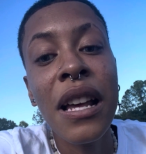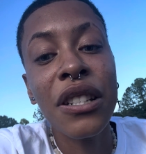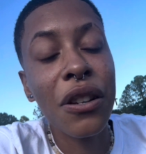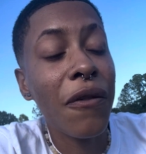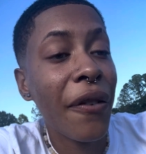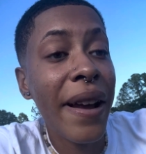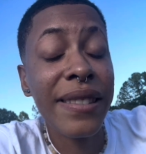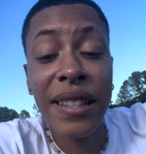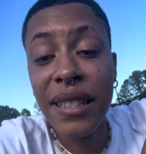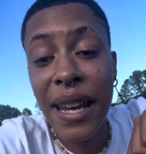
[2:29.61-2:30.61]
So for
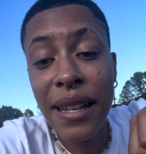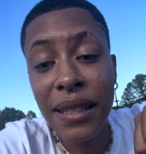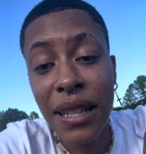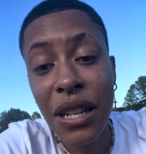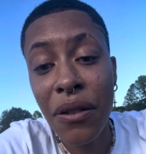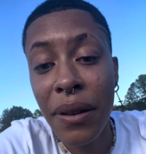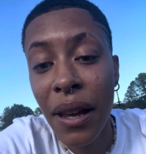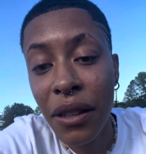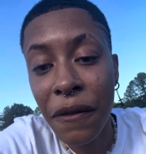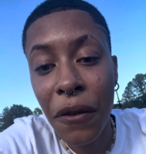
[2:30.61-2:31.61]
instance, Taysom Hill, he
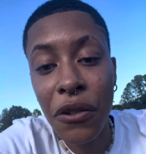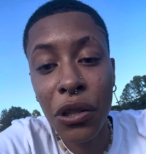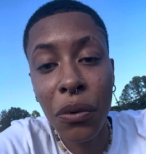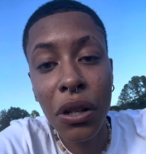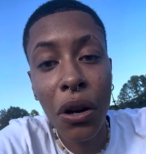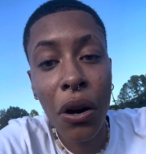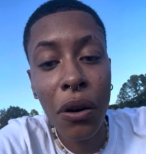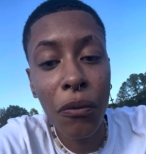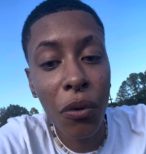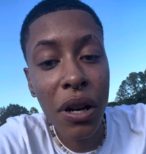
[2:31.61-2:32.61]
got the first
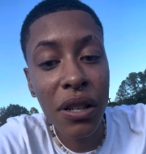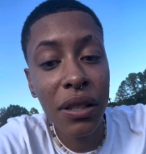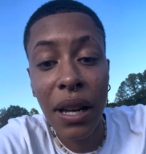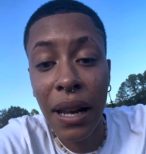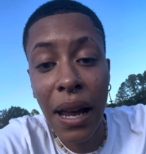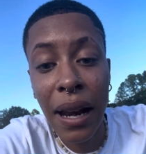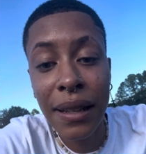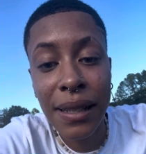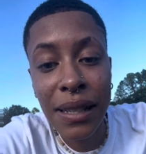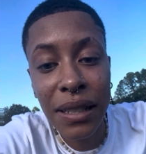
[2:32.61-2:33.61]
20-yard rush and got a
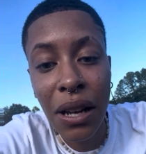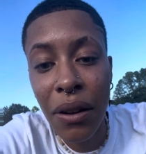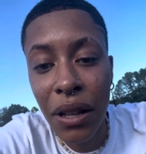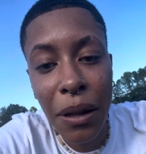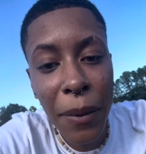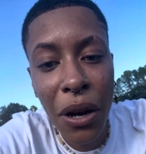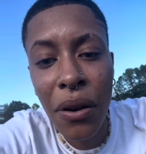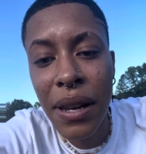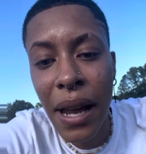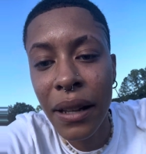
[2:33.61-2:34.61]
touchdown.
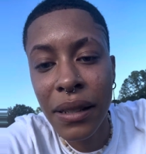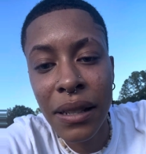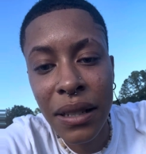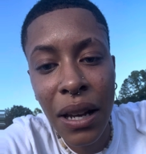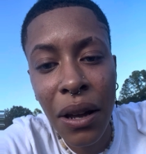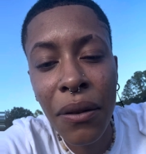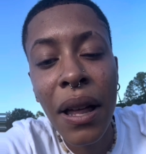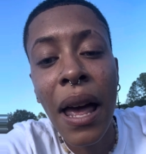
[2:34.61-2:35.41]
Kamara, he got a touchdown.